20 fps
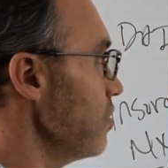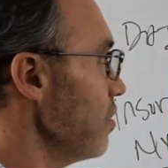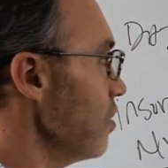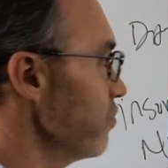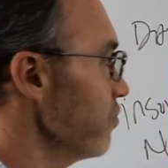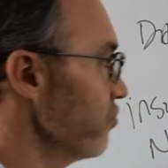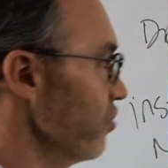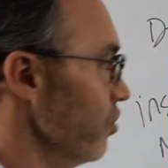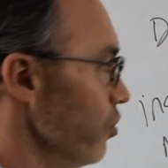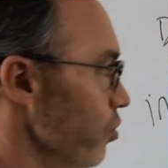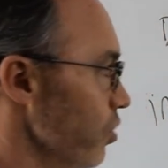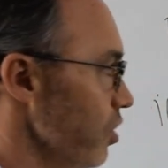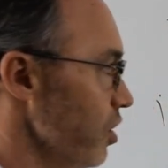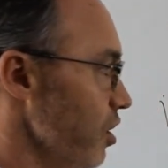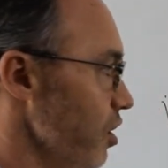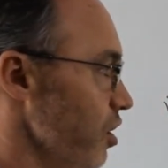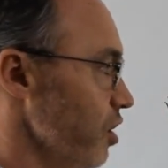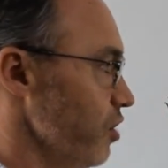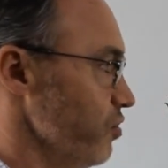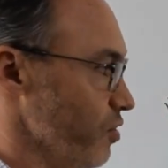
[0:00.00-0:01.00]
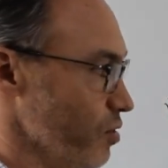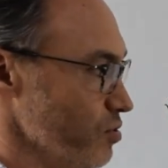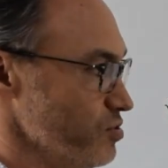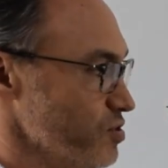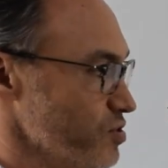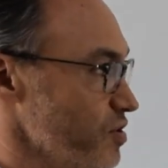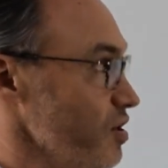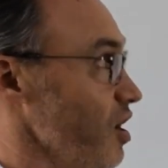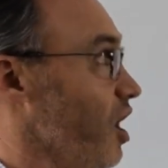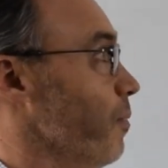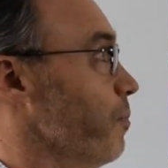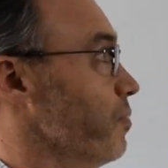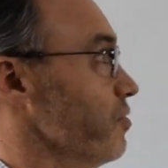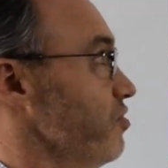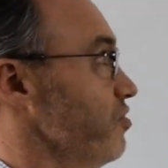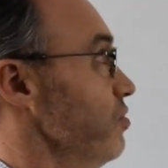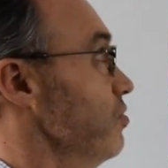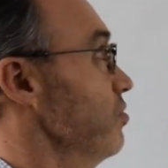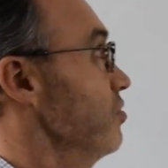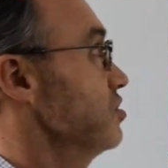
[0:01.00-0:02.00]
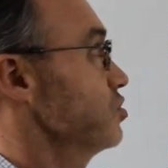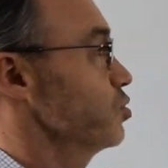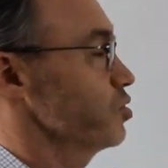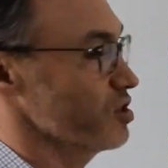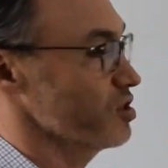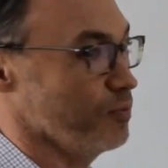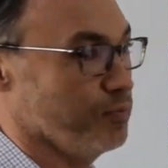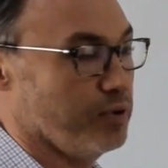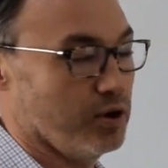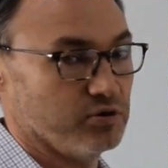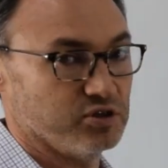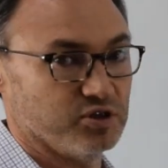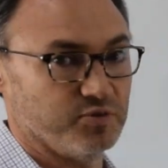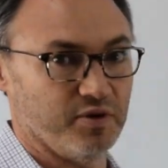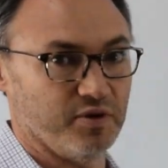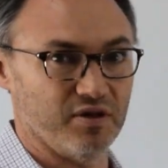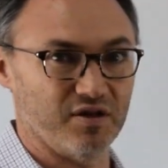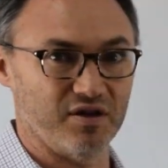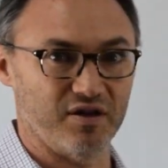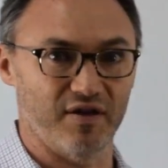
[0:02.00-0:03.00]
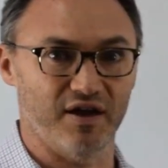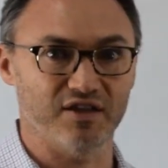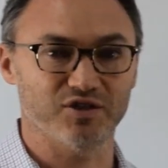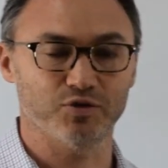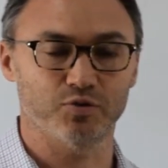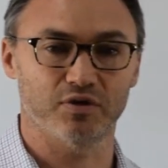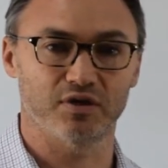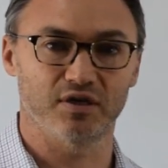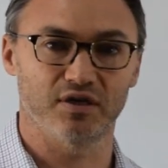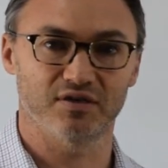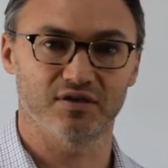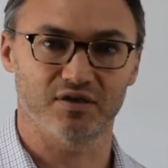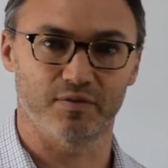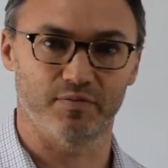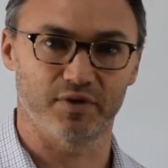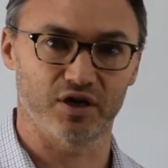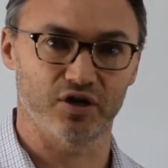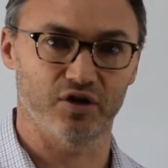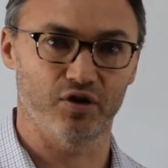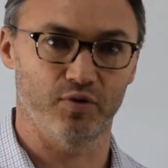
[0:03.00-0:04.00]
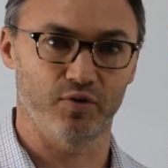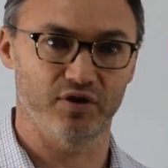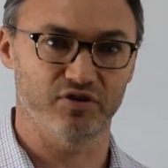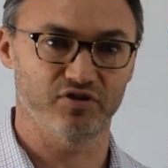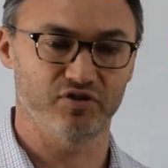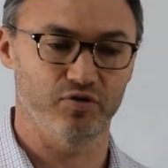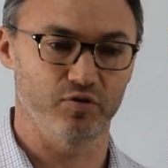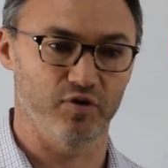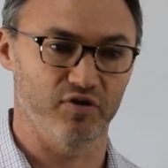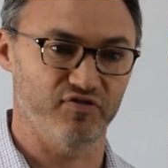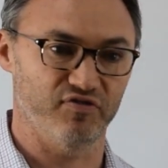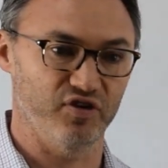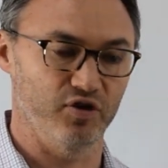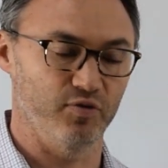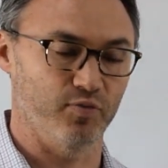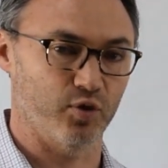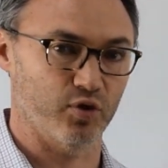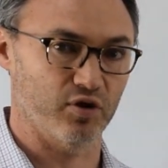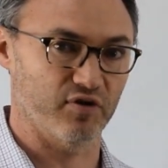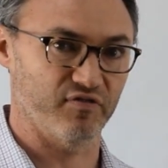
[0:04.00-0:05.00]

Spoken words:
So those are the opportunities with composability. That's what it is. I'm going to go into a few more